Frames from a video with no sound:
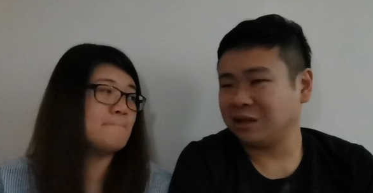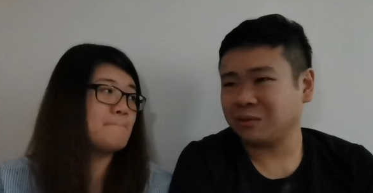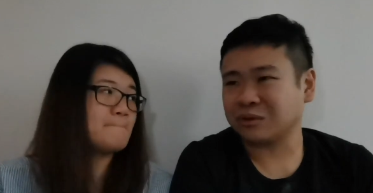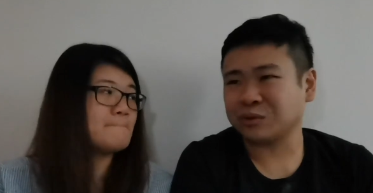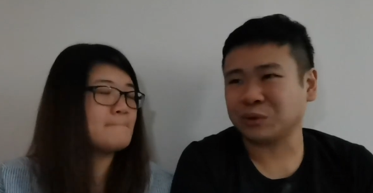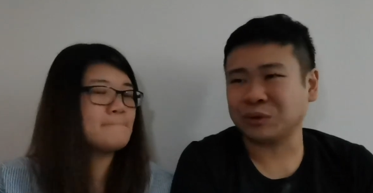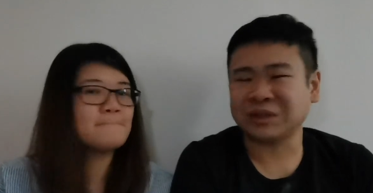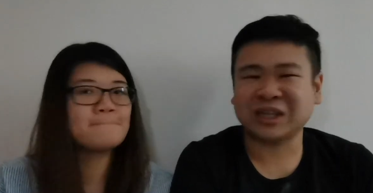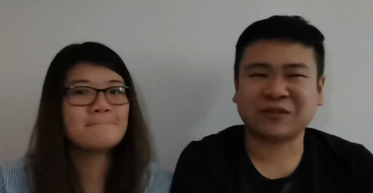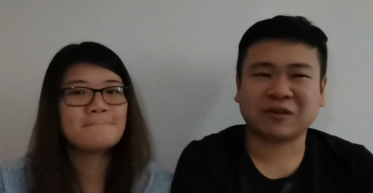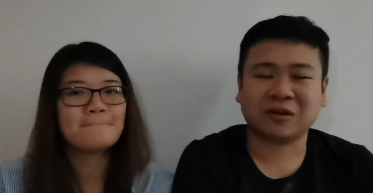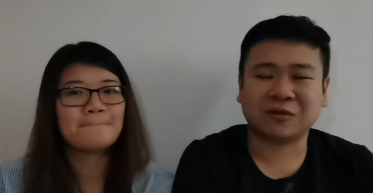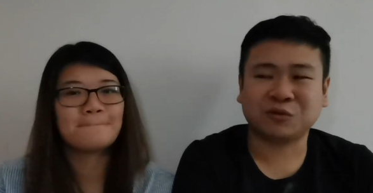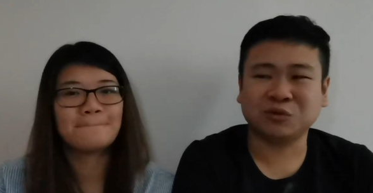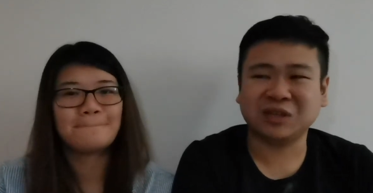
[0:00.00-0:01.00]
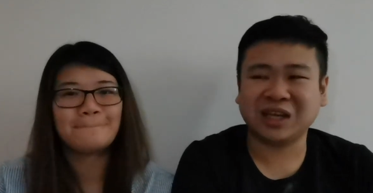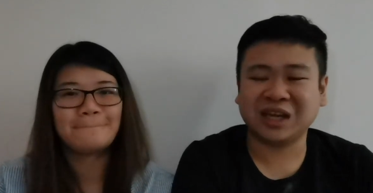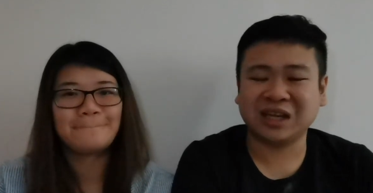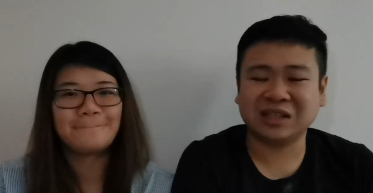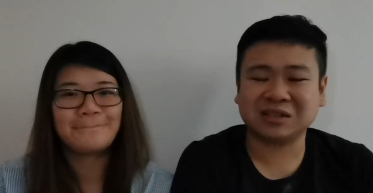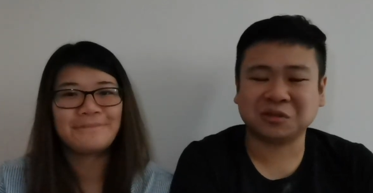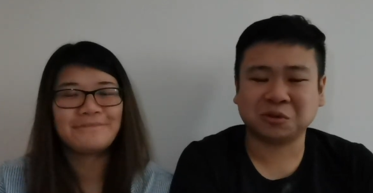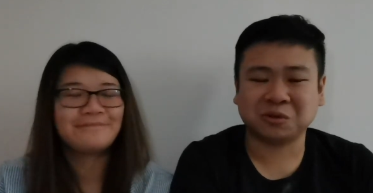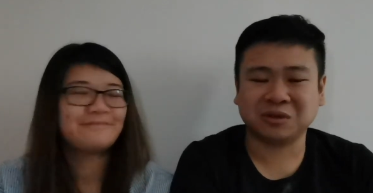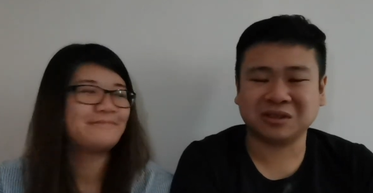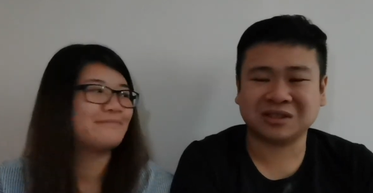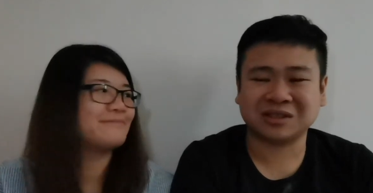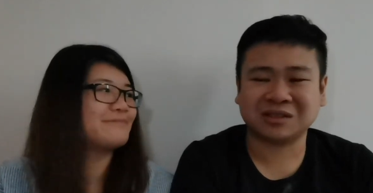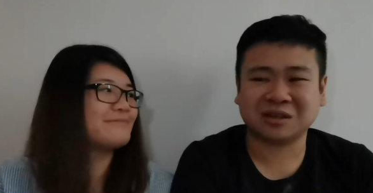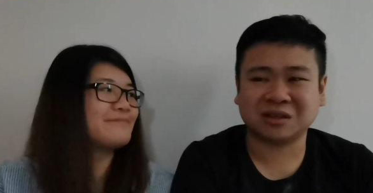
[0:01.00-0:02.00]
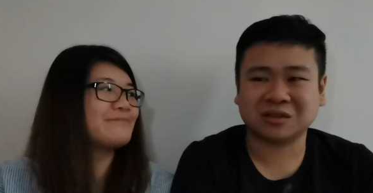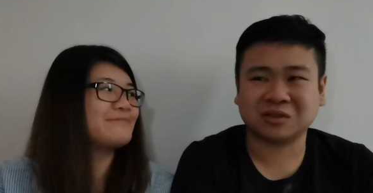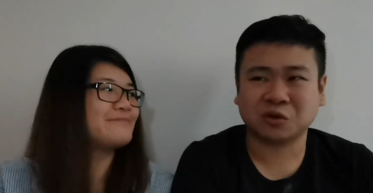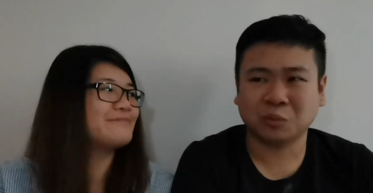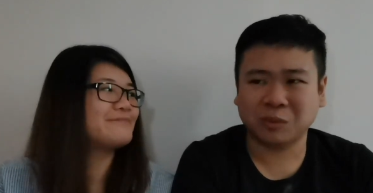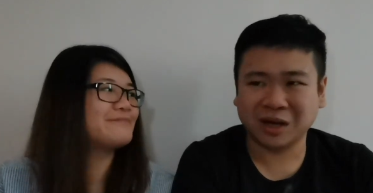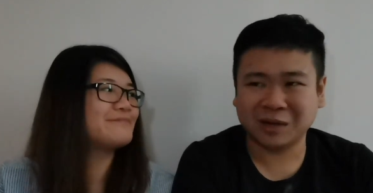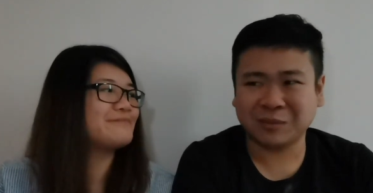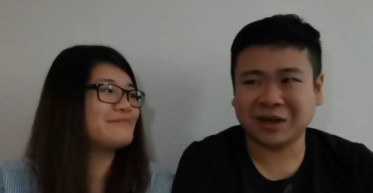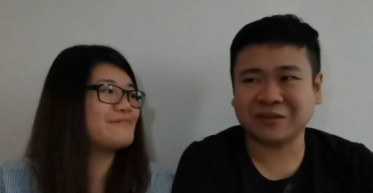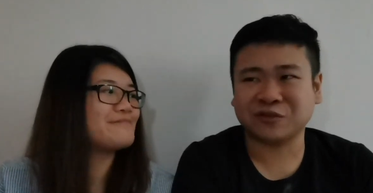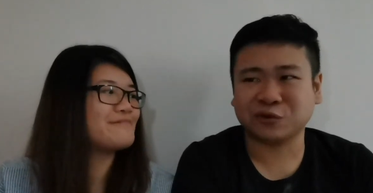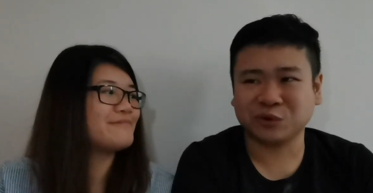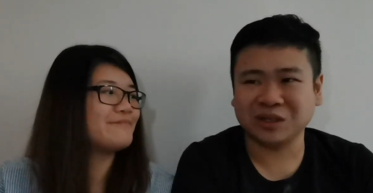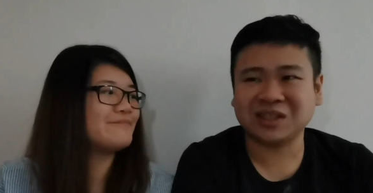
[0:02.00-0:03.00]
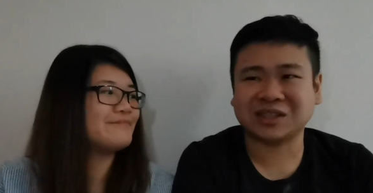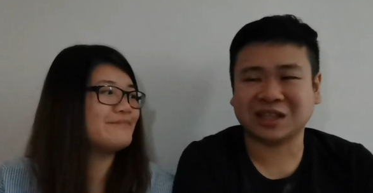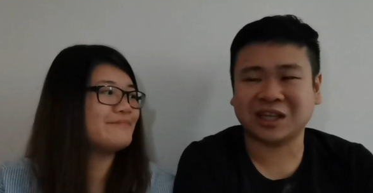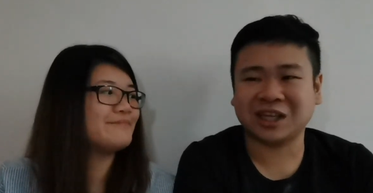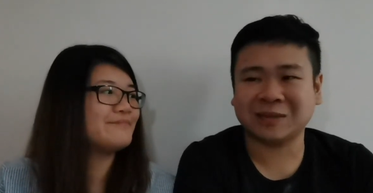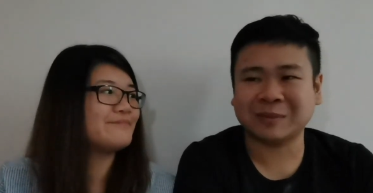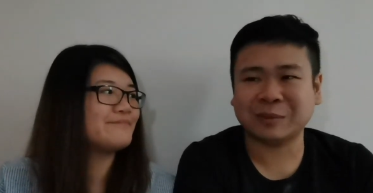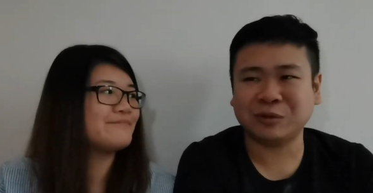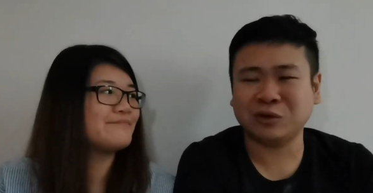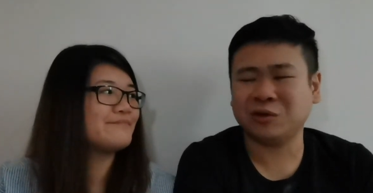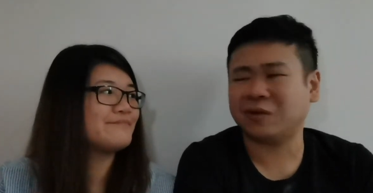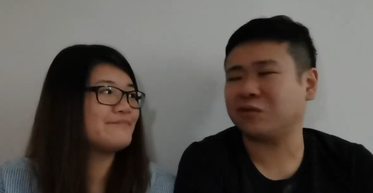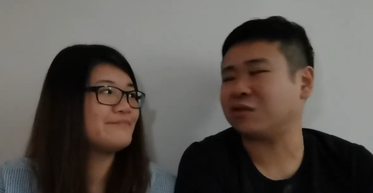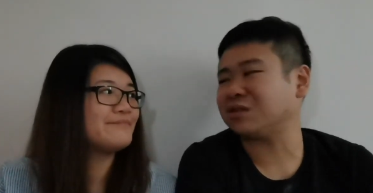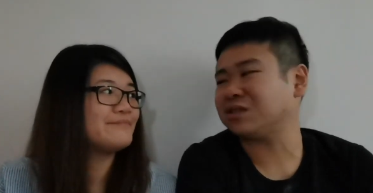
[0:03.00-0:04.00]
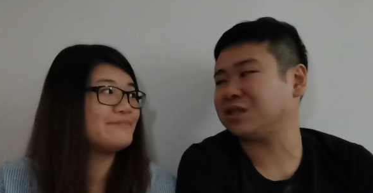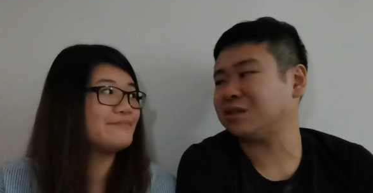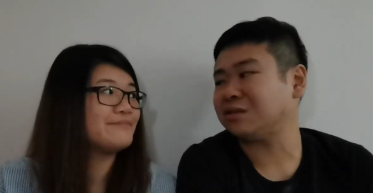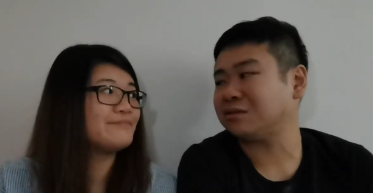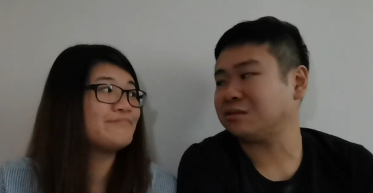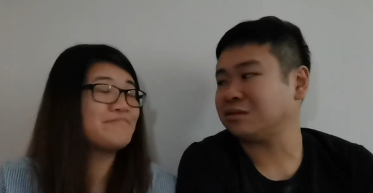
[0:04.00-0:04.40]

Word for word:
Speaker 1: Because we're going there for a few days, so it's not so bad. But if you really stay there, maybe you have to consider.